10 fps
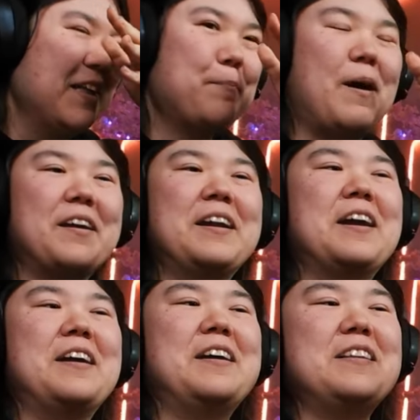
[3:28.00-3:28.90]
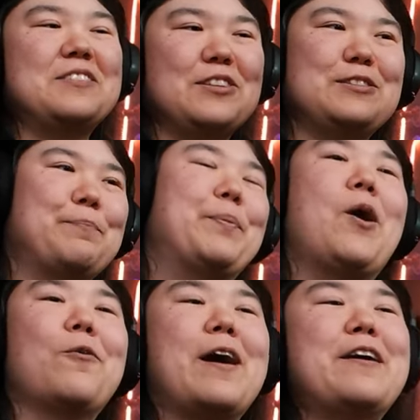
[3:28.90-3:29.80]
parking area, it's just a
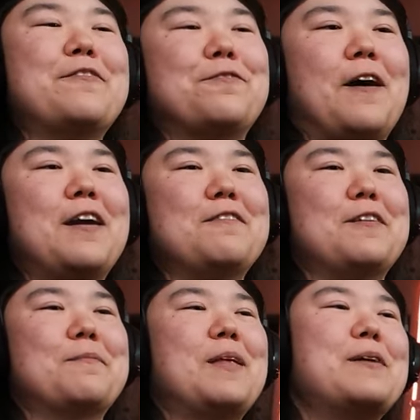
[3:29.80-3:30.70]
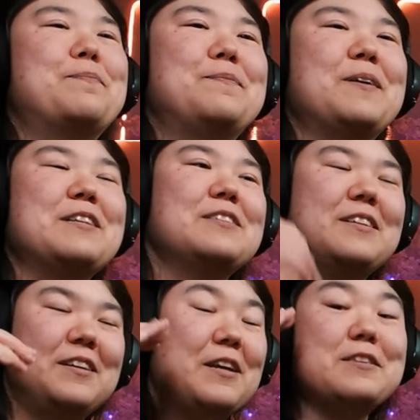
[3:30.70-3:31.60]
pole right in front of him. Like, Blitz,
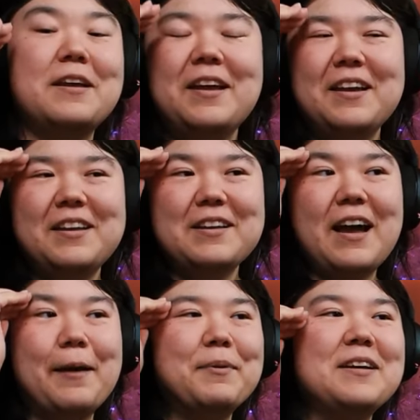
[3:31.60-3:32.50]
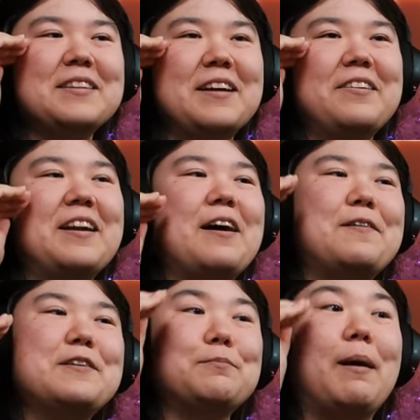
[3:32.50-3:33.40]
I'm gonna tell you right now,
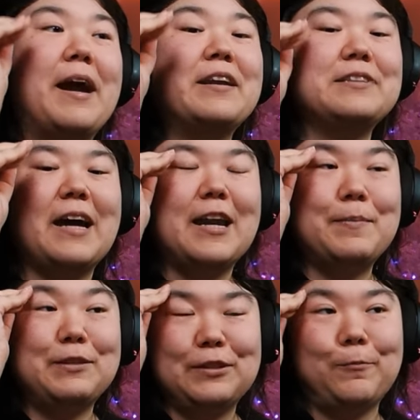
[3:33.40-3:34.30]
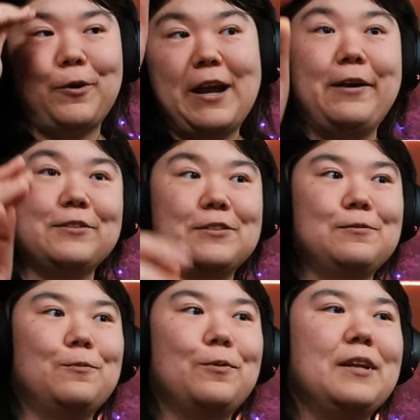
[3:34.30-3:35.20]
his mind has got to be somewhere else
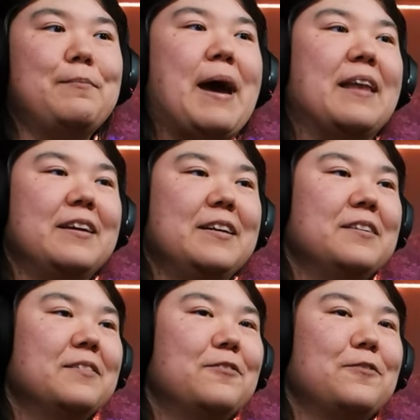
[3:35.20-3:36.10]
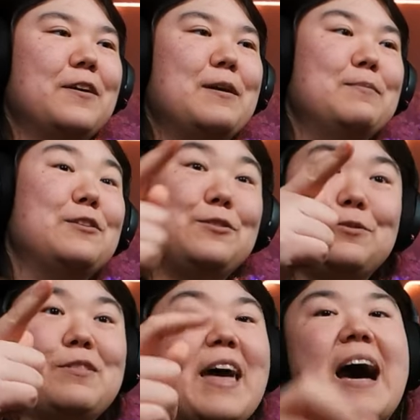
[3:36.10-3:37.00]
really badly for him to
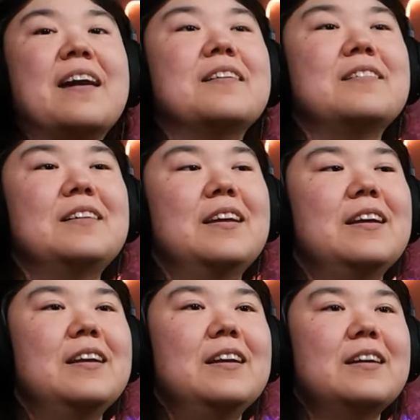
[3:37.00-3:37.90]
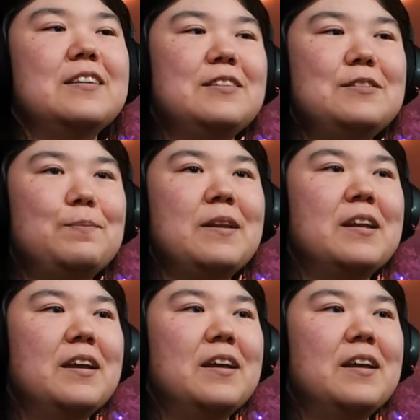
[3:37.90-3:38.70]
do that, because he's been